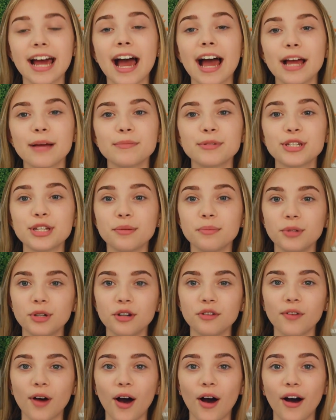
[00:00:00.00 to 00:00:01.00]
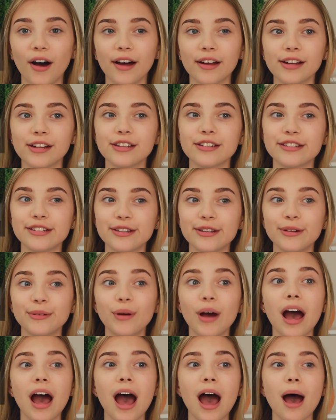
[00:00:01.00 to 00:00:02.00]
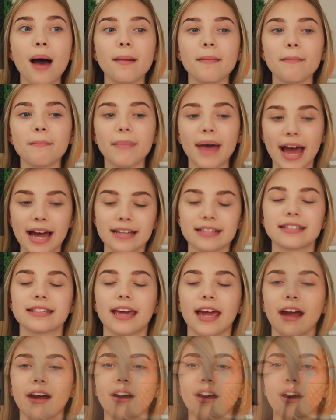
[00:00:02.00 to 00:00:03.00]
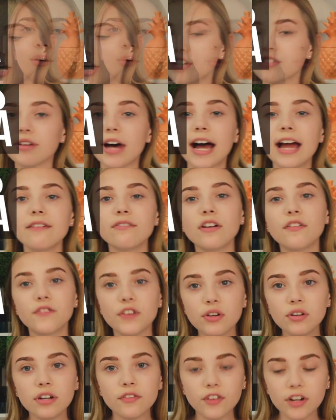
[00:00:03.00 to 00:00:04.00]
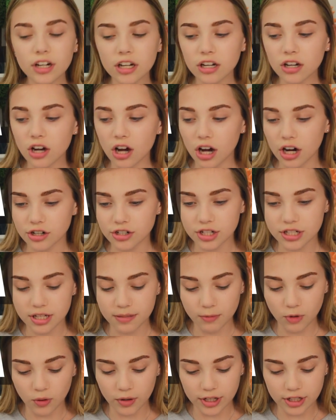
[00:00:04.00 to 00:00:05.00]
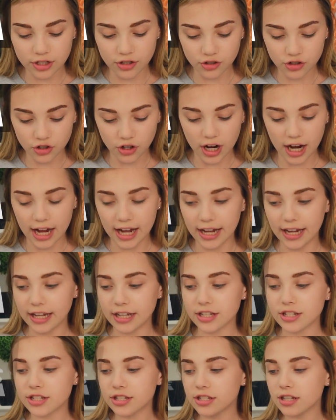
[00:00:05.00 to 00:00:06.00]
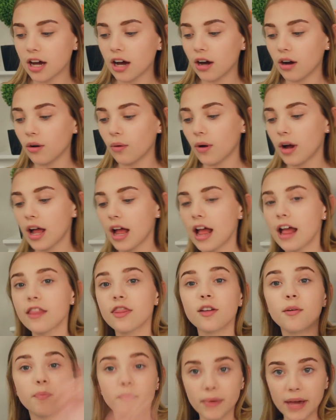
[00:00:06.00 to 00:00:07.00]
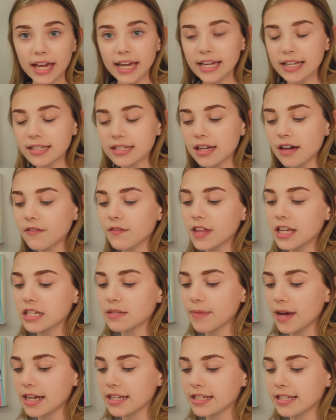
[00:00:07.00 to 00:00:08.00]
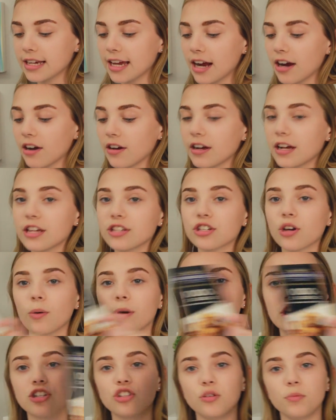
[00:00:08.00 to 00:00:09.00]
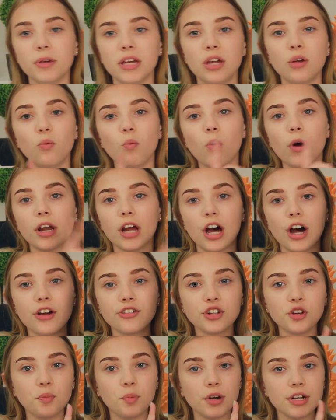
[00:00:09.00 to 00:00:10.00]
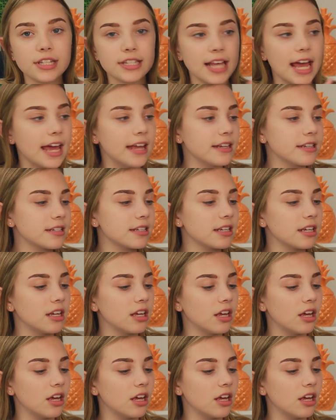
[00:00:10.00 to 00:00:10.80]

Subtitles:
time to move on to mascara. So I have a few different concoctions I'm going to try. So the base of this mascara is going to be 100%